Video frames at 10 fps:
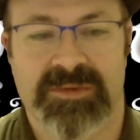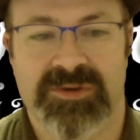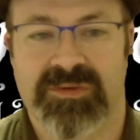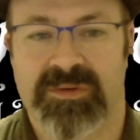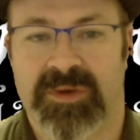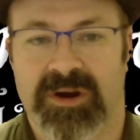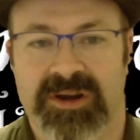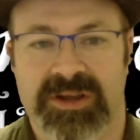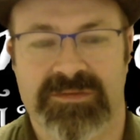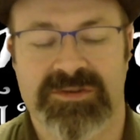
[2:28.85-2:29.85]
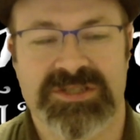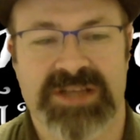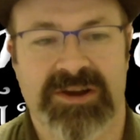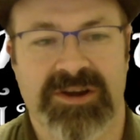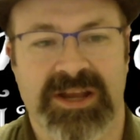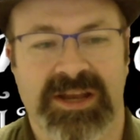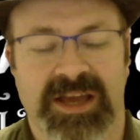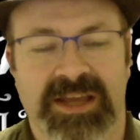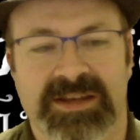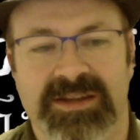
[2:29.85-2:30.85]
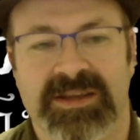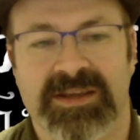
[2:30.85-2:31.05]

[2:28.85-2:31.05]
out to a party for Saturday night.